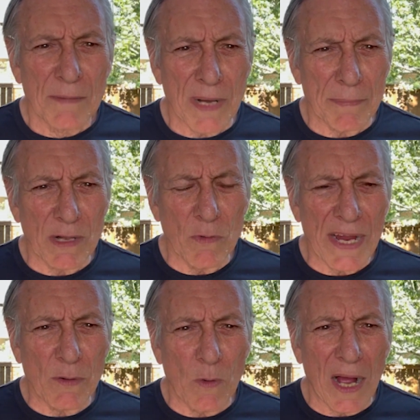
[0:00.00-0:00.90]
But I'm going to
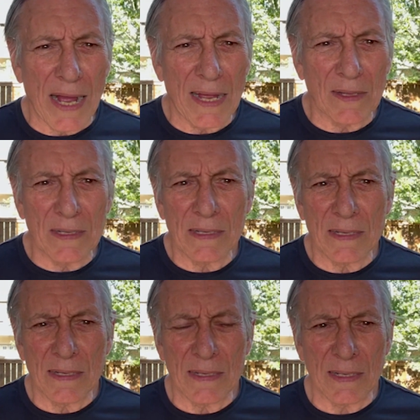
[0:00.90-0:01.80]
wait a while
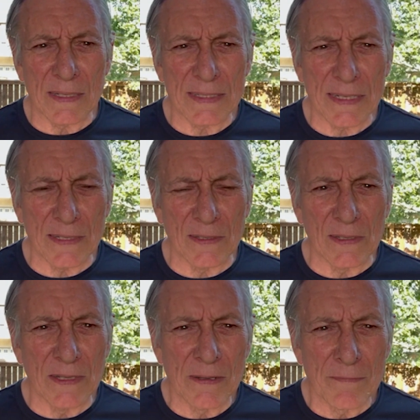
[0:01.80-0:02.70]
until